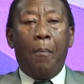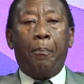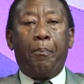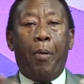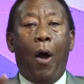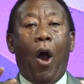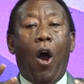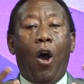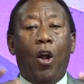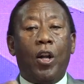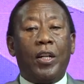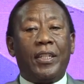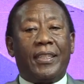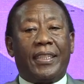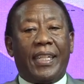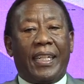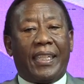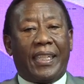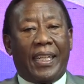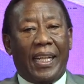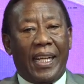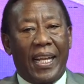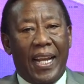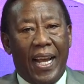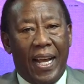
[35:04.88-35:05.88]
Paul
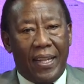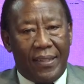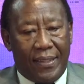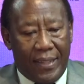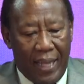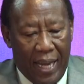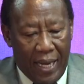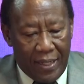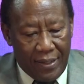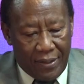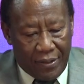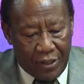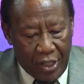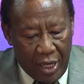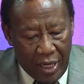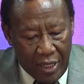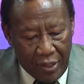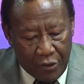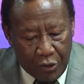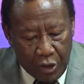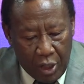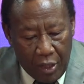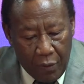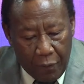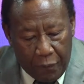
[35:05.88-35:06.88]
declares and
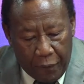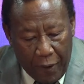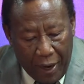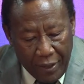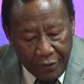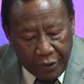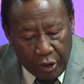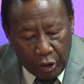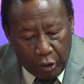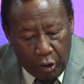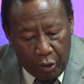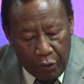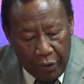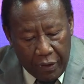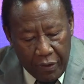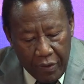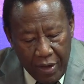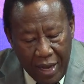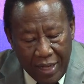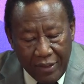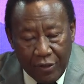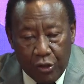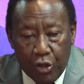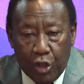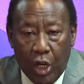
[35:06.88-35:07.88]
says in First
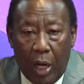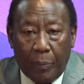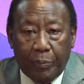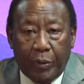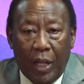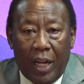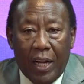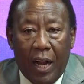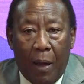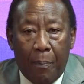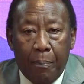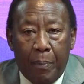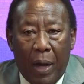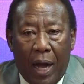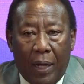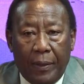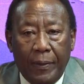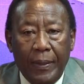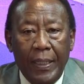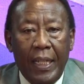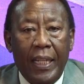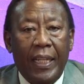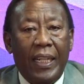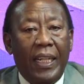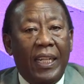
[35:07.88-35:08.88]
Corinthians chapter number
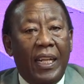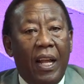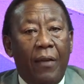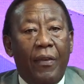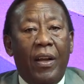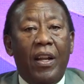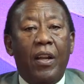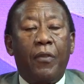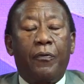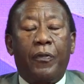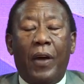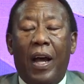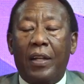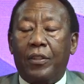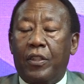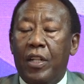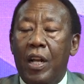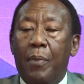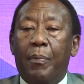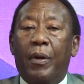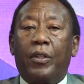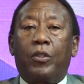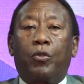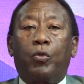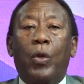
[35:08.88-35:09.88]
11 verse
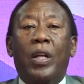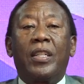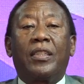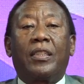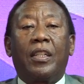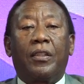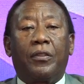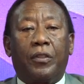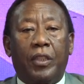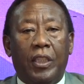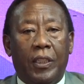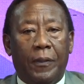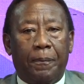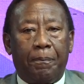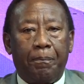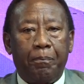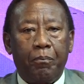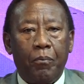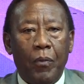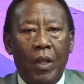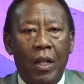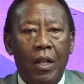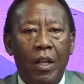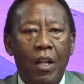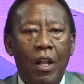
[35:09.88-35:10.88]
number 23,
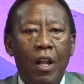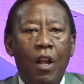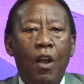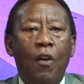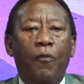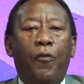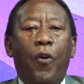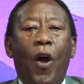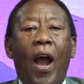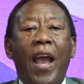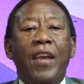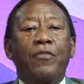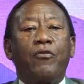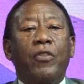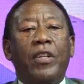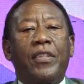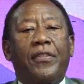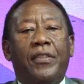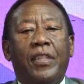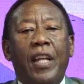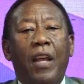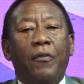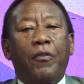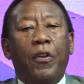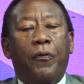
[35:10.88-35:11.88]
For I
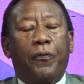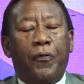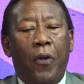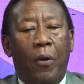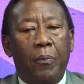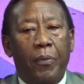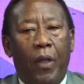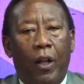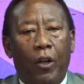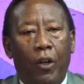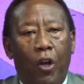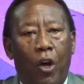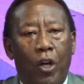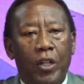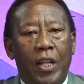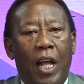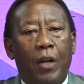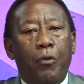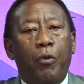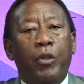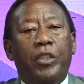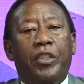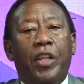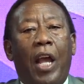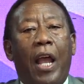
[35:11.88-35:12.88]
received from the Lord that
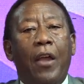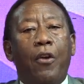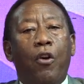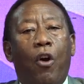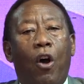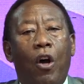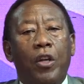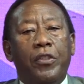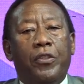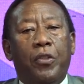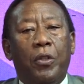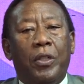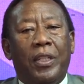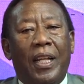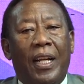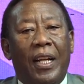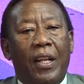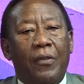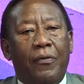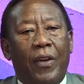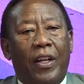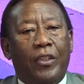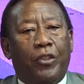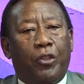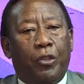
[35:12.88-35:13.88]
which I also
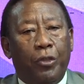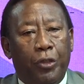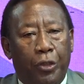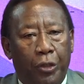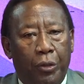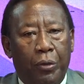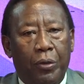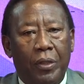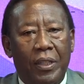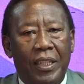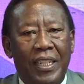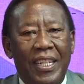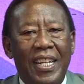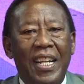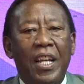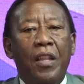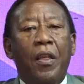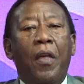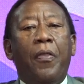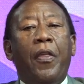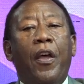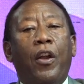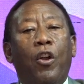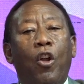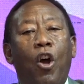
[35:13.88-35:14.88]
delivered to you,
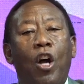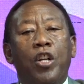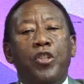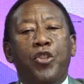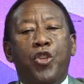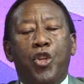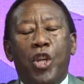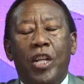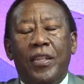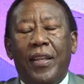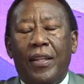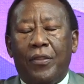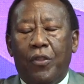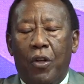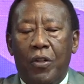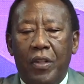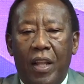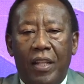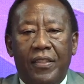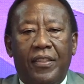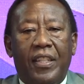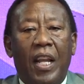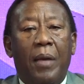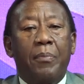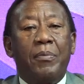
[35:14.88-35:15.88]
that the Lord Jesus on the
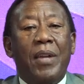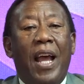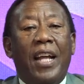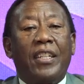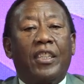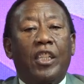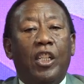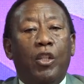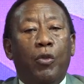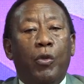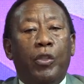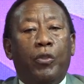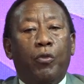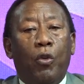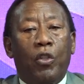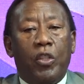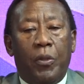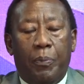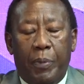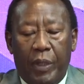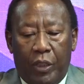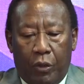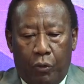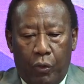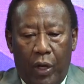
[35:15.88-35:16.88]
same night in which was
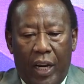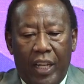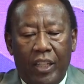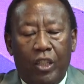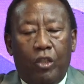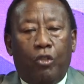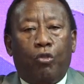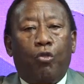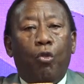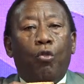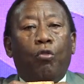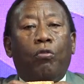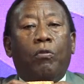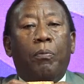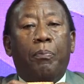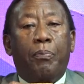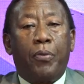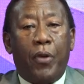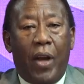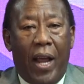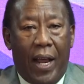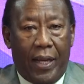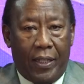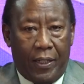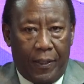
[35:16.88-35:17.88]
betrayed took
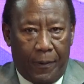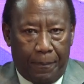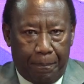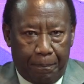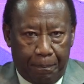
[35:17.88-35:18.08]
bread.